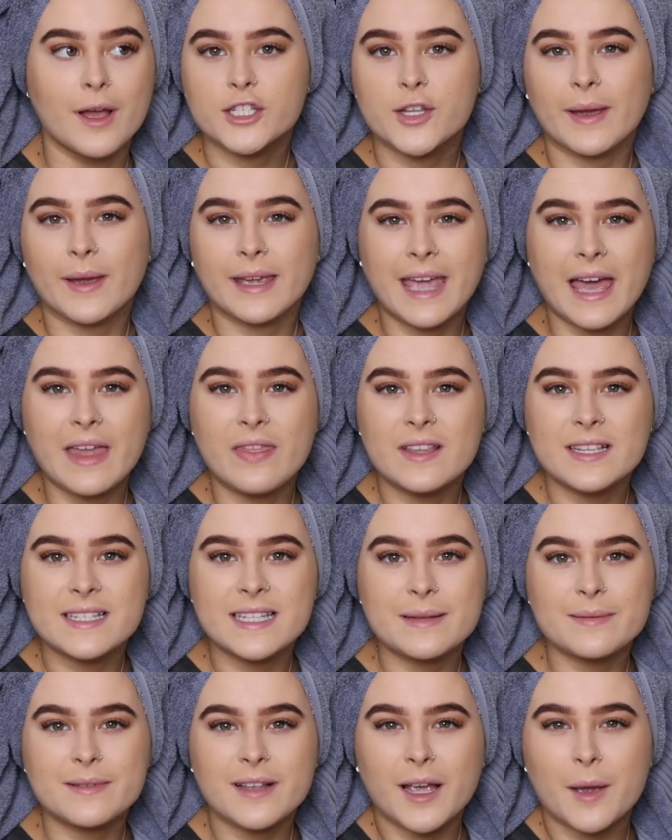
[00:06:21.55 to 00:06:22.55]
So again, this
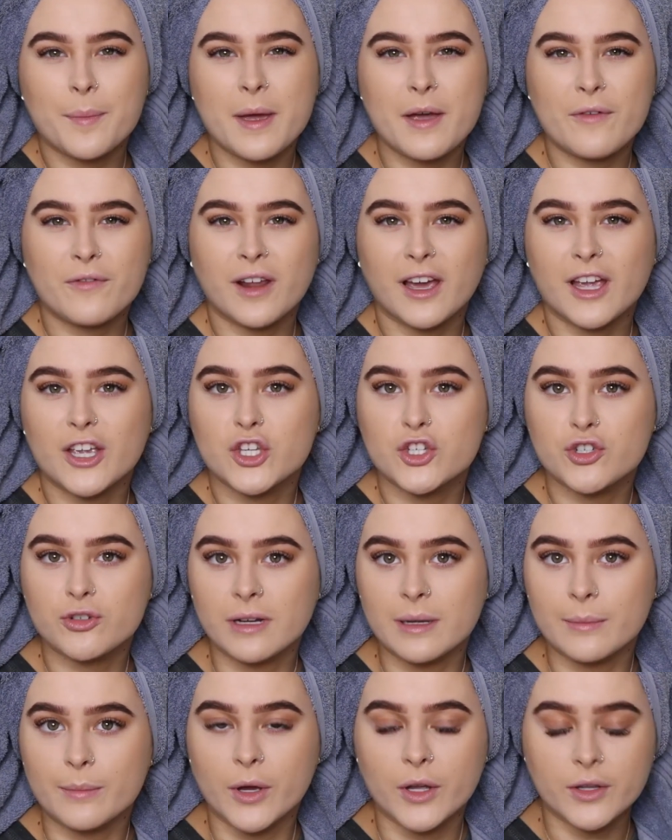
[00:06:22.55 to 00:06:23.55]
seems like a bit of like a
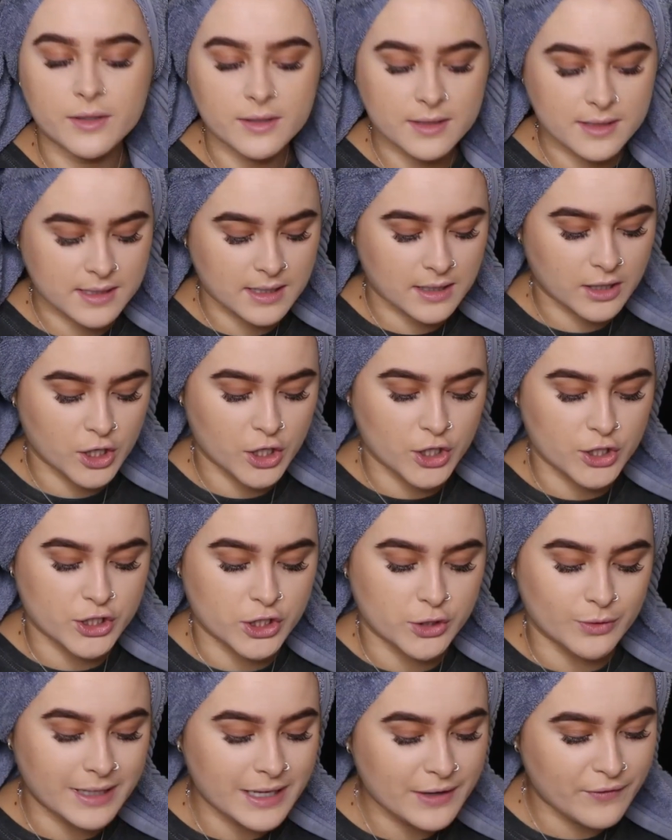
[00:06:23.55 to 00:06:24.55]
treatment
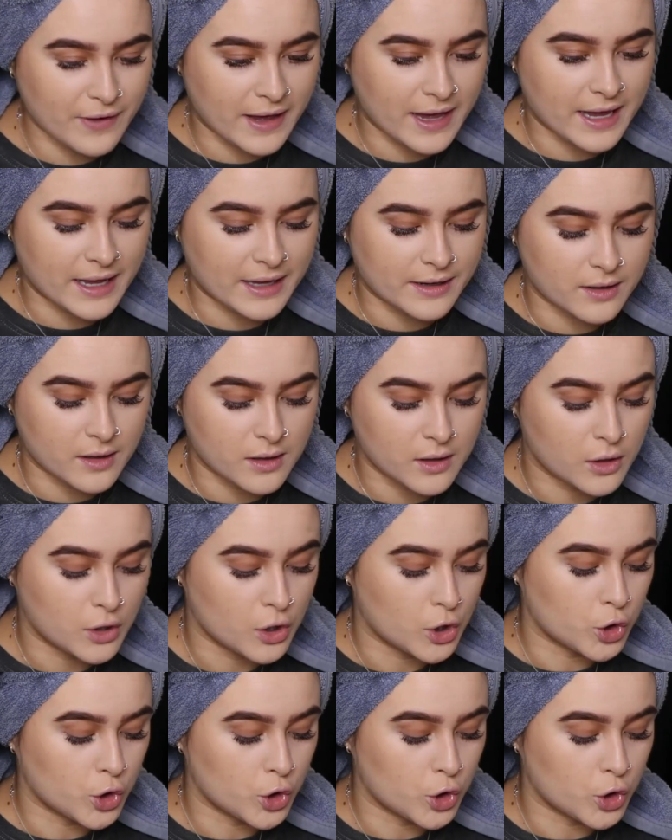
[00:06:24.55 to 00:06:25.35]
because you leave it in.